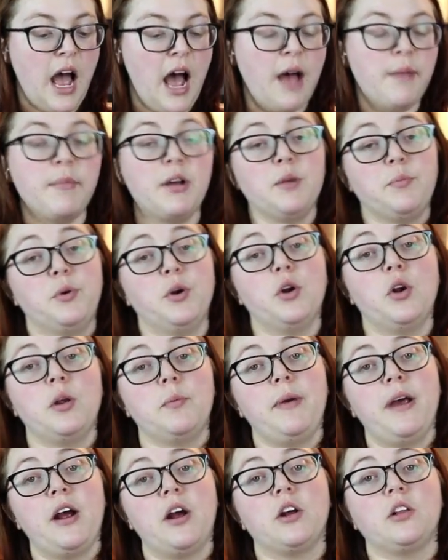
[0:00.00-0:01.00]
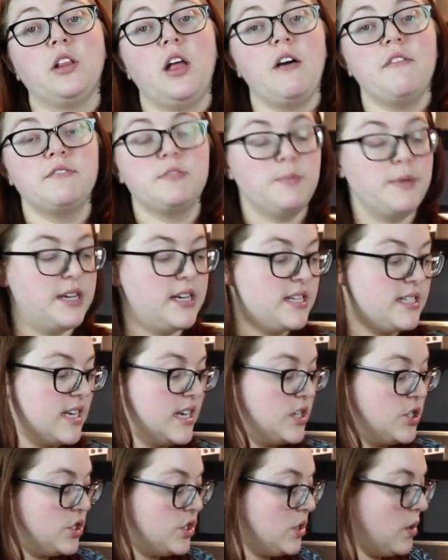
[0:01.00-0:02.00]
I'm gonna put on a pair of gloves because
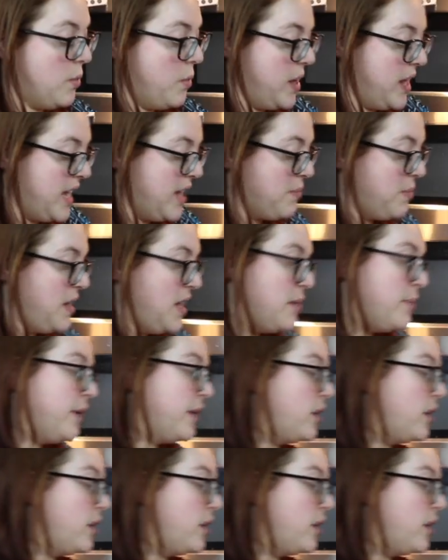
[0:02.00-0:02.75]
I just don't want to get peanut